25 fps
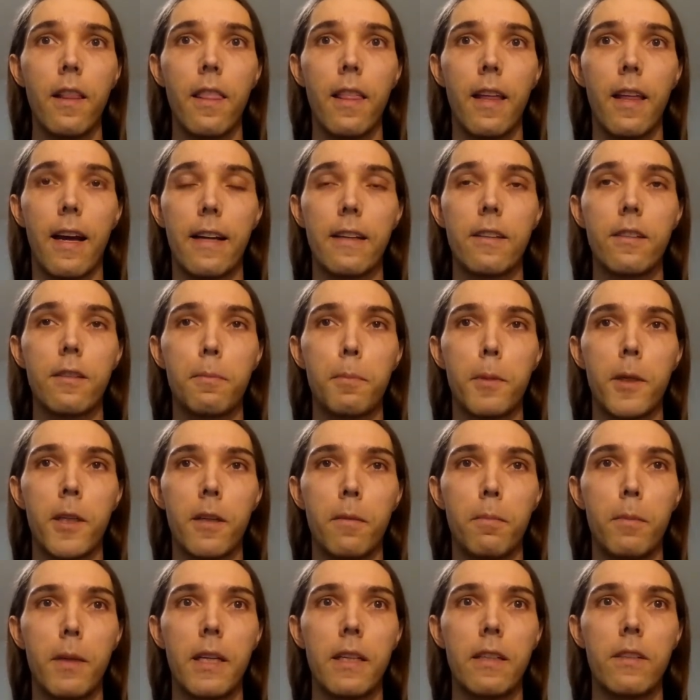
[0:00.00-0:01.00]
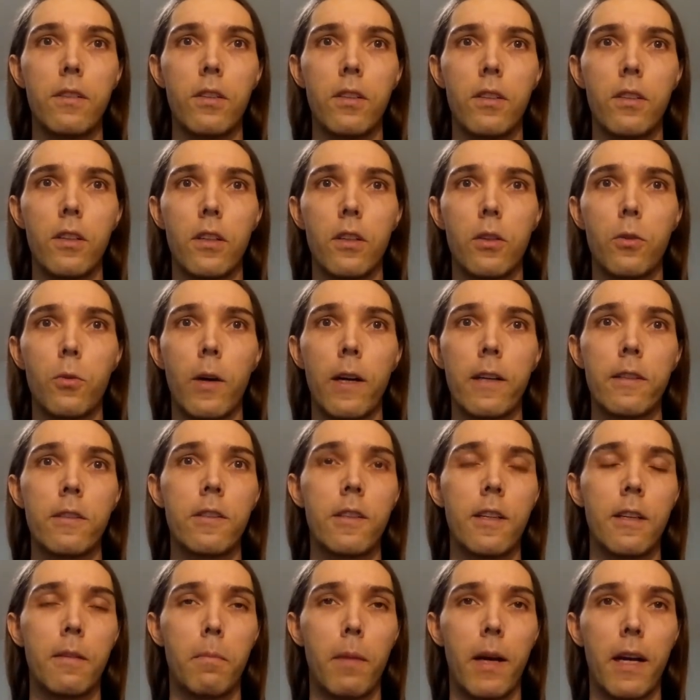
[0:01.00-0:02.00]
that spurred me to
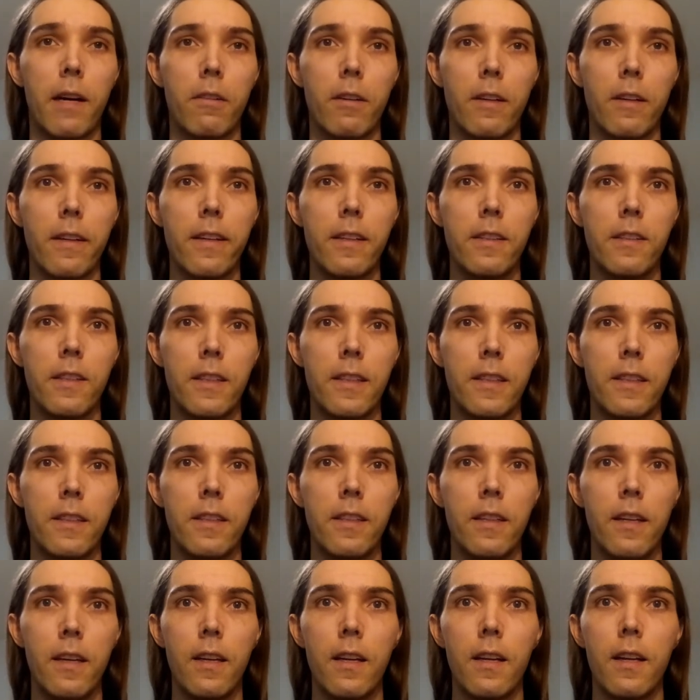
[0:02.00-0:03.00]
question my religion,